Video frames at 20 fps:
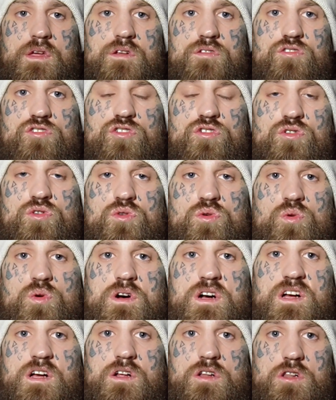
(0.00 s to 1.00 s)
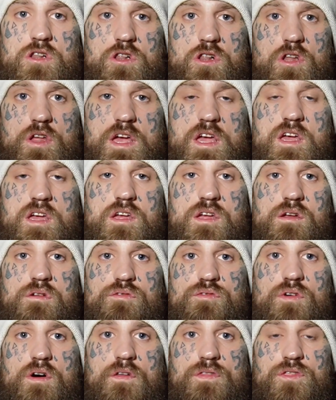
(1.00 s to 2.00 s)
to
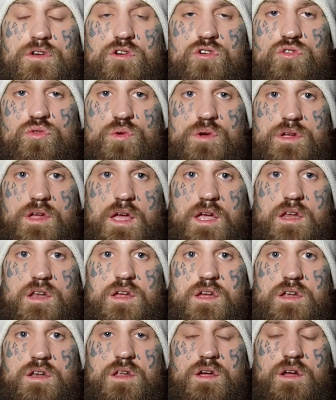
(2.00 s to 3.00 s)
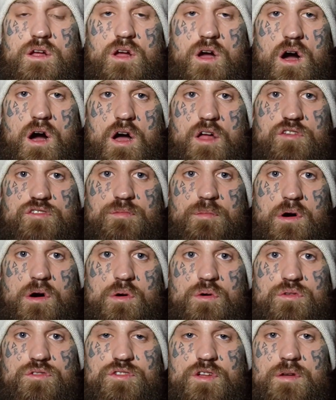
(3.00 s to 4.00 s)
leave the created
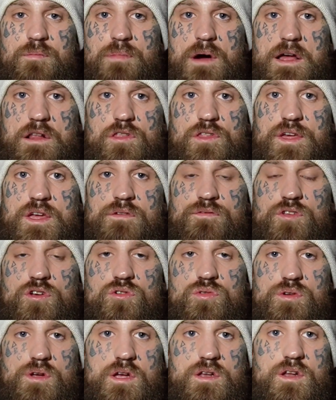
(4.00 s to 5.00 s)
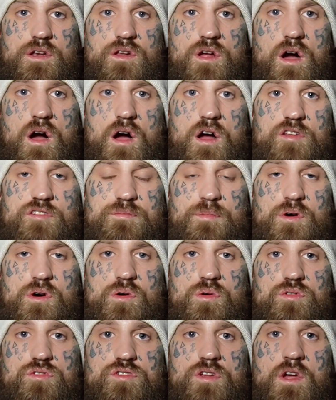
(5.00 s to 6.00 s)
cosmos. And by leave the created
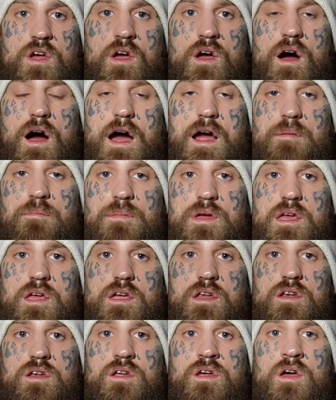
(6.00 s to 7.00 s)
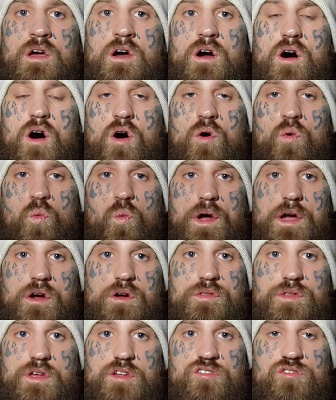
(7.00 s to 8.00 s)
cosmos, I mean
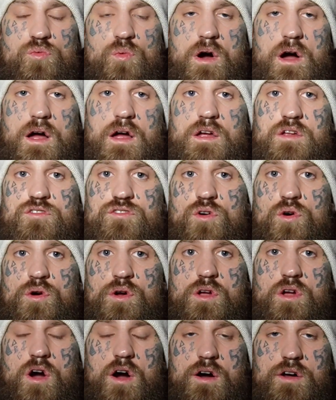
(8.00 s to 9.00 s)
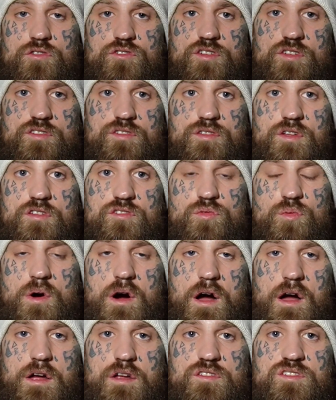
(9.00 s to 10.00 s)
awareness-wise or
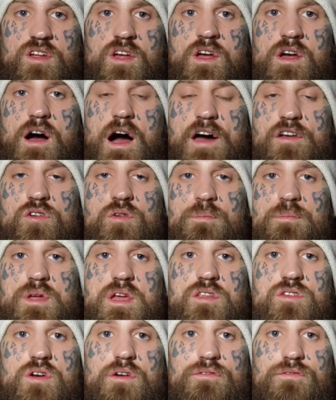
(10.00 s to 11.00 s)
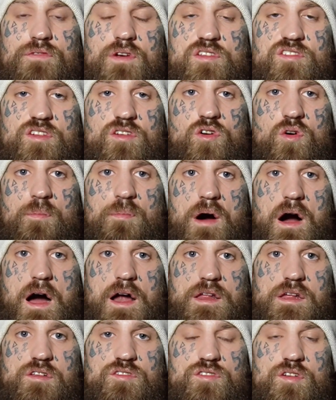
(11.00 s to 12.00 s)
consciousness-wise. I don't mean your physical
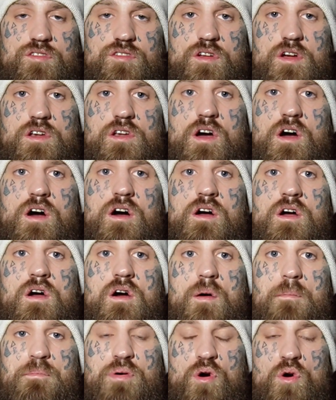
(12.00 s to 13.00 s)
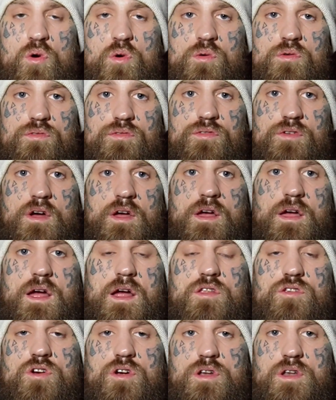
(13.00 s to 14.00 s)
body's just gonna poof
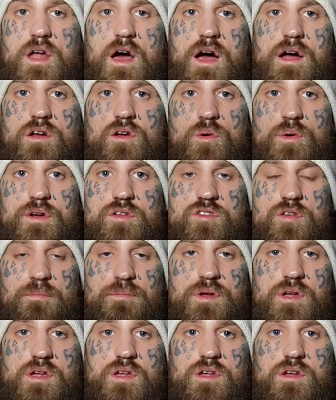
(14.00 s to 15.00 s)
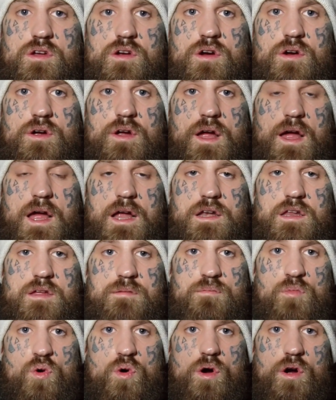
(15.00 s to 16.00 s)
and you're not going to be here
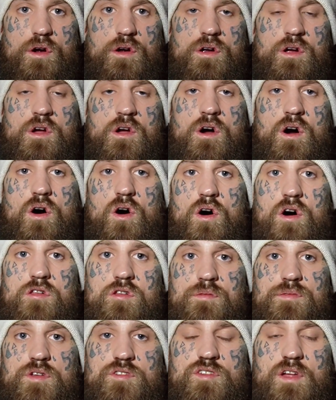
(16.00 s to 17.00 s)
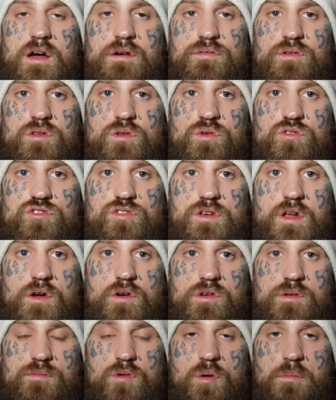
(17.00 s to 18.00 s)
anymore. All of this
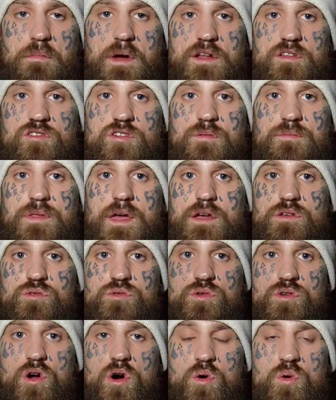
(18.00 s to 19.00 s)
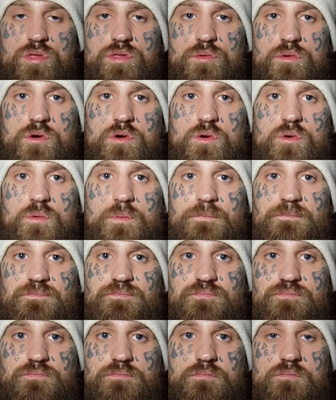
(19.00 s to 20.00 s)
evolutionary momentum that you go through,
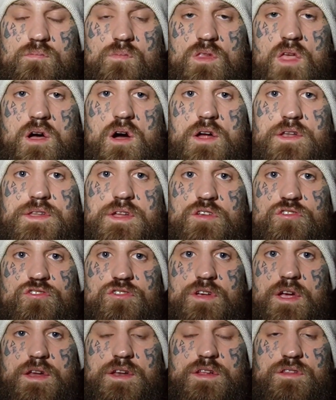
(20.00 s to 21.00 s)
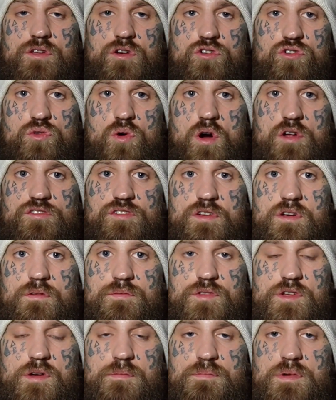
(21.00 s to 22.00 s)
initiating the crossing
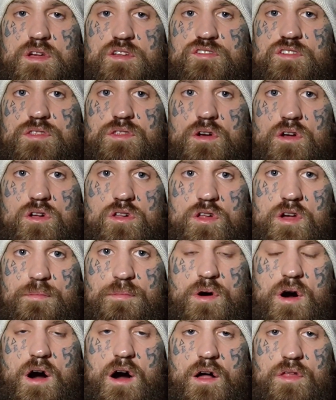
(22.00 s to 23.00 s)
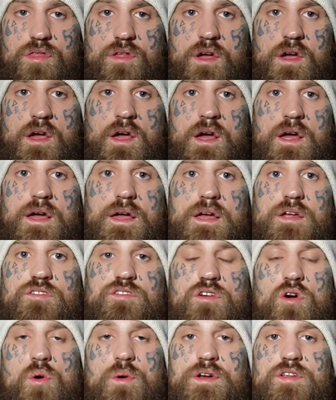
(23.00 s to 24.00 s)
of the abyss in the qlippoth, is
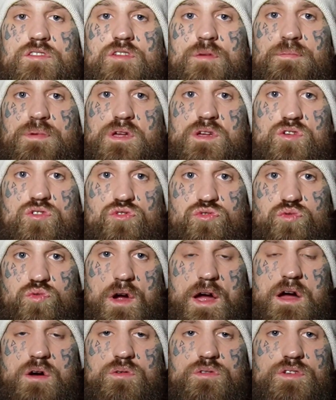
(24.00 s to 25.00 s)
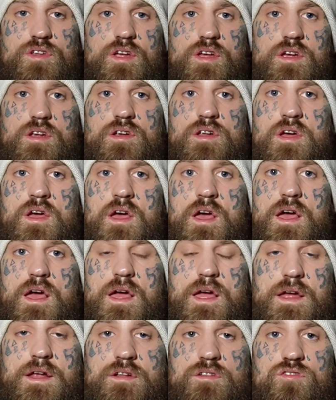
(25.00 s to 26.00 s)
going to be grounded
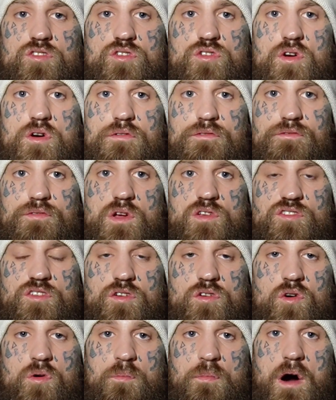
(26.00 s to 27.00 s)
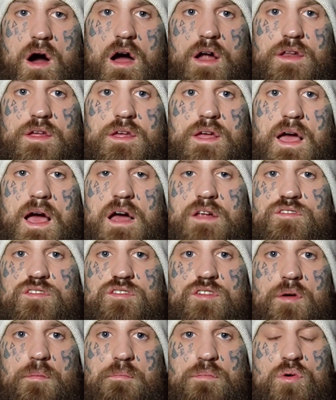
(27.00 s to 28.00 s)
into your physical body at
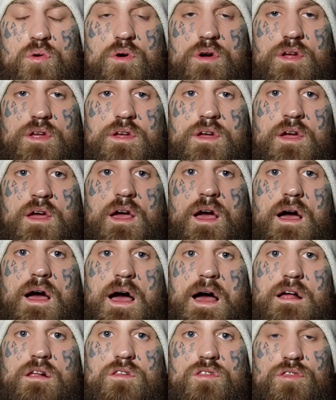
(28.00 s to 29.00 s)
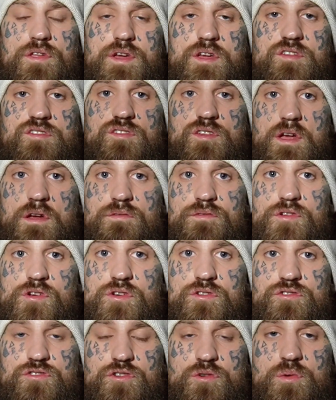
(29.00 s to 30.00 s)
some point, at least if
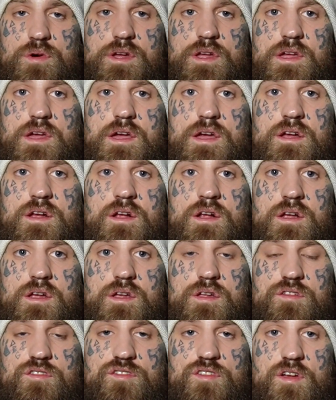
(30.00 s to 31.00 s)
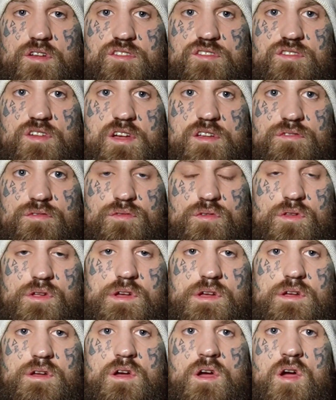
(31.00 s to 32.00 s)
you're doing it
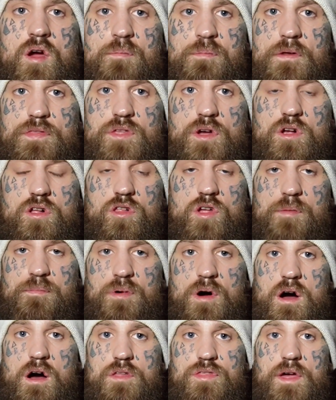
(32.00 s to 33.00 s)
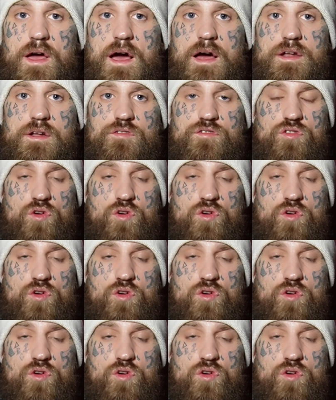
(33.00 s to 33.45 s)
successfully. But the qlippoth at its